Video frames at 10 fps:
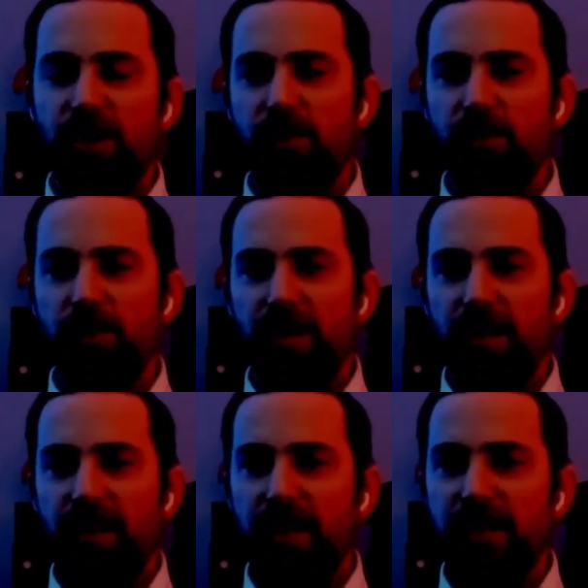So
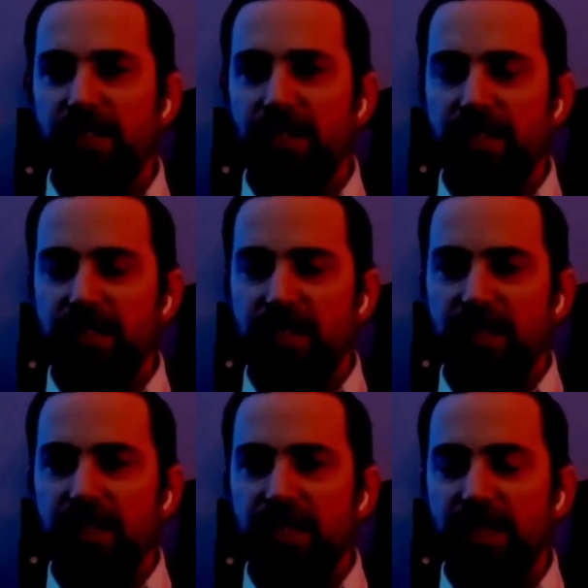
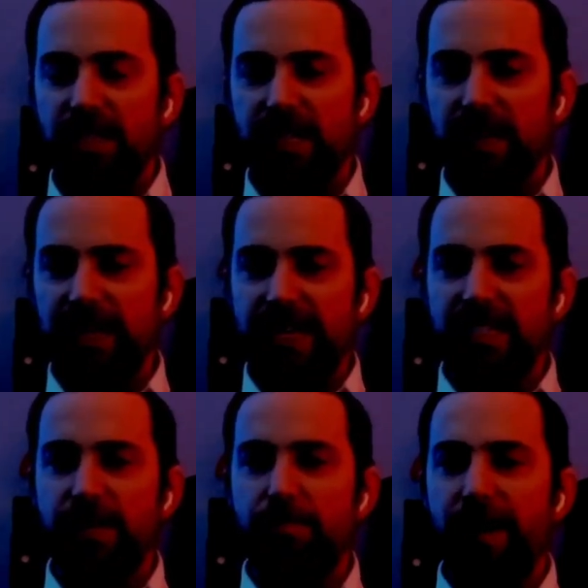it's
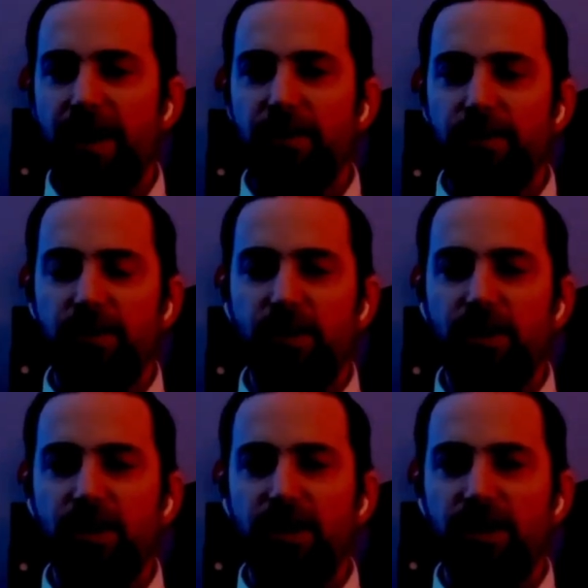less about
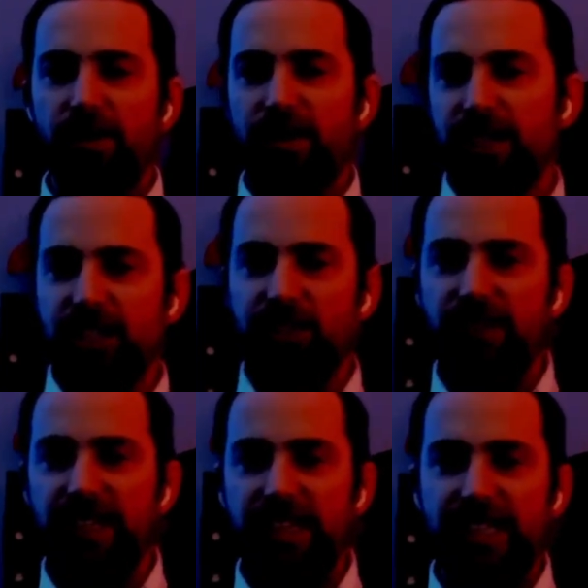the touchy
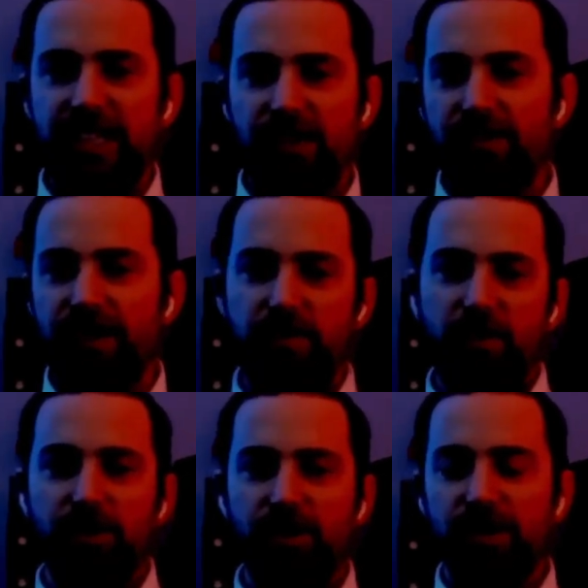feely stuff and
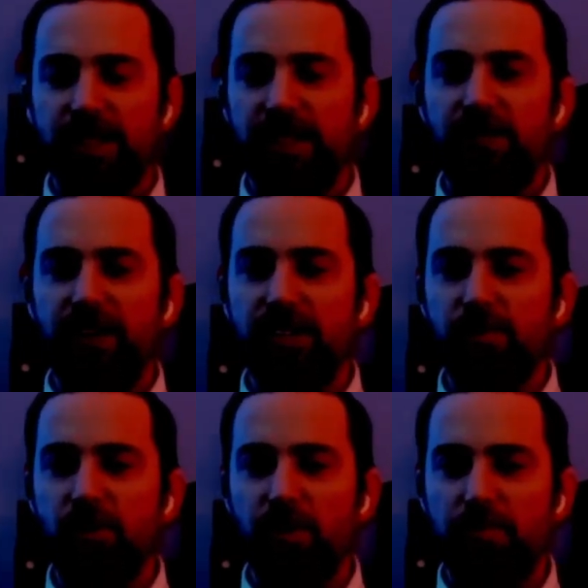emotional stuff. It's
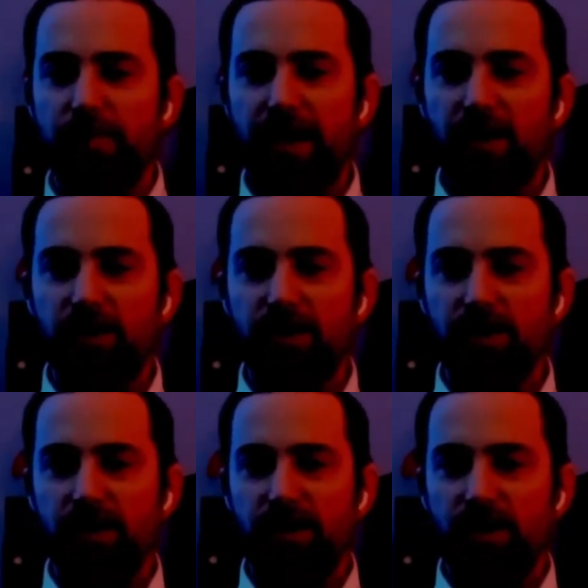more about
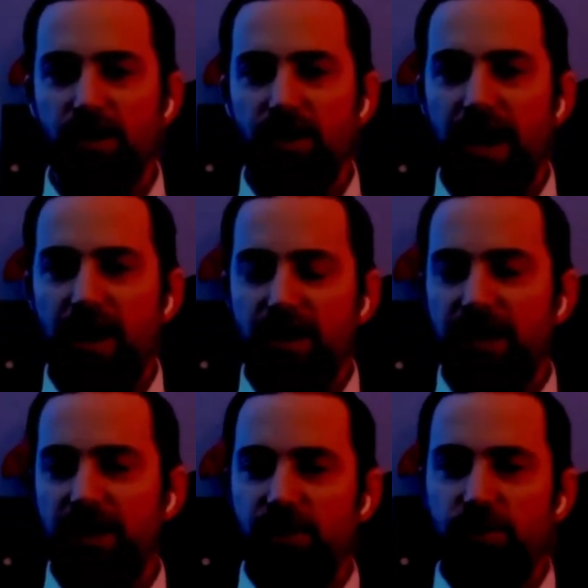how can
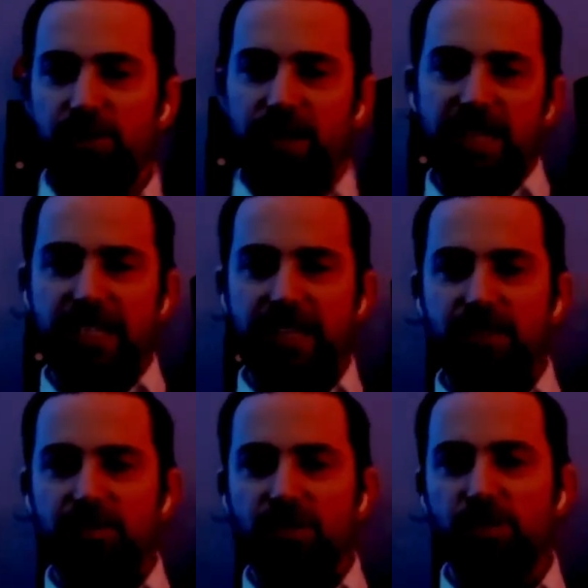I use these
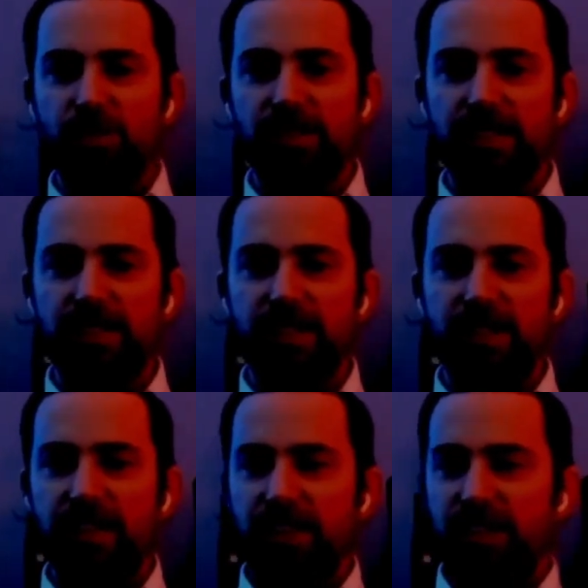sets of tools
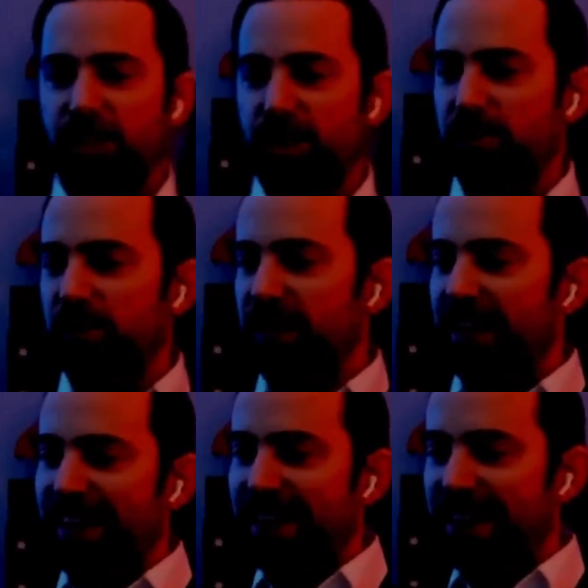to
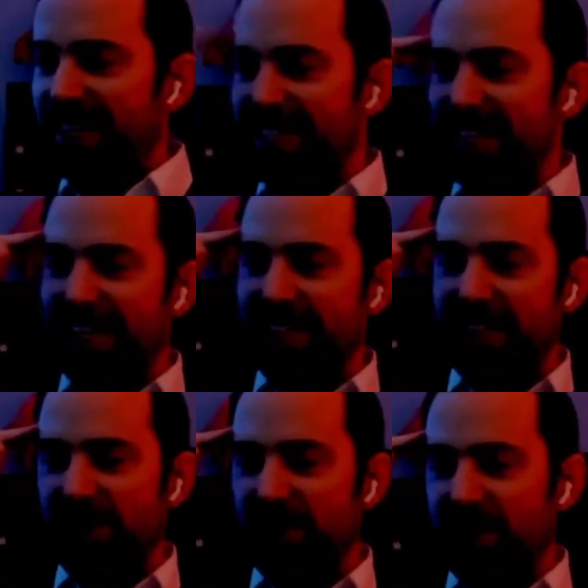communicate this
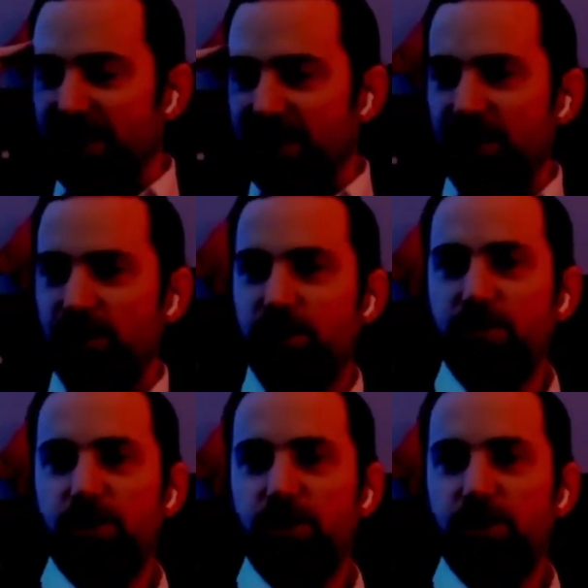idea to